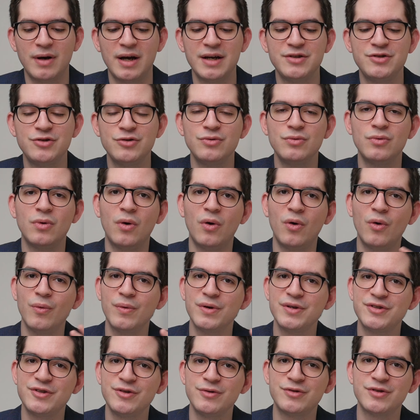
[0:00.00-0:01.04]
I do
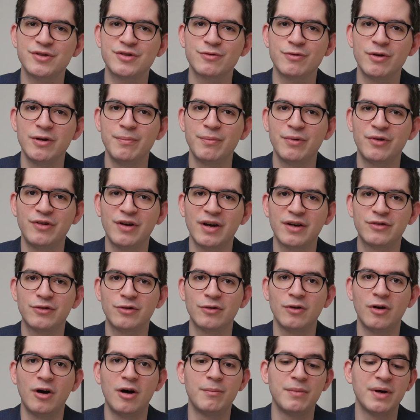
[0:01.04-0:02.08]
always use a screen
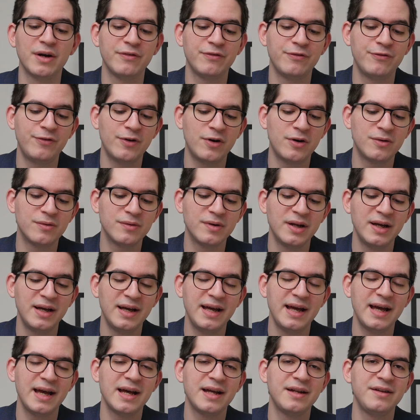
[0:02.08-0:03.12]
protector on my phone
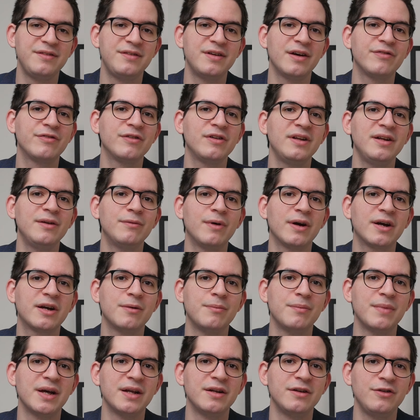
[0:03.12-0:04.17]
and definitely
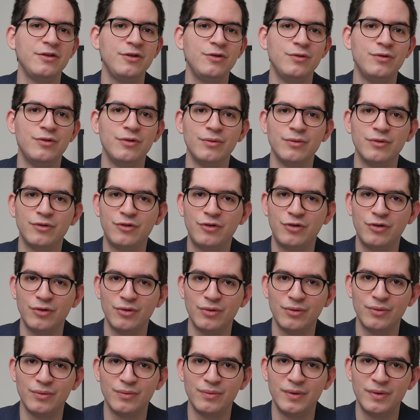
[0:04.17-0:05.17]
recommend you do too.